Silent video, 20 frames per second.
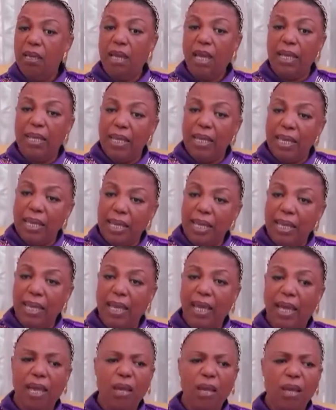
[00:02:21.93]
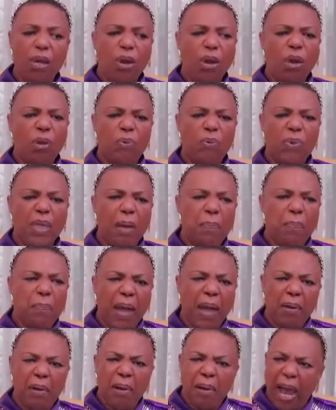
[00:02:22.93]
and hear of that
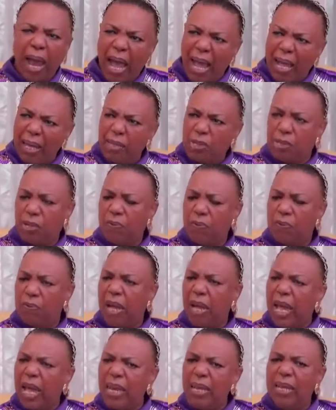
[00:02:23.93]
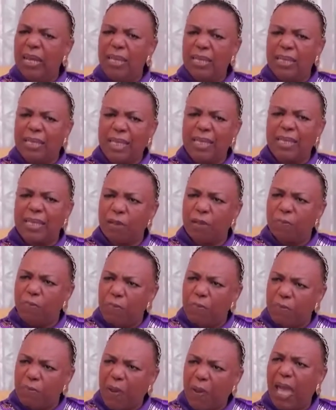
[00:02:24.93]
barrage of
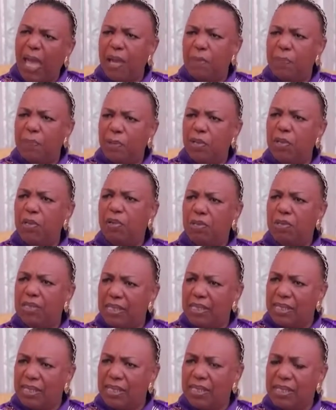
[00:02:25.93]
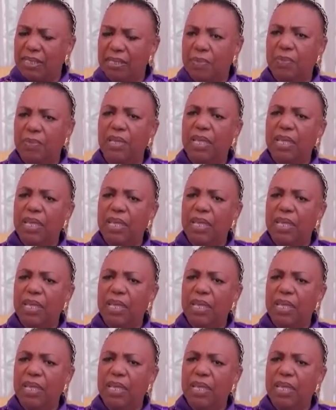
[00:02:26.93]
unjustifiable criticism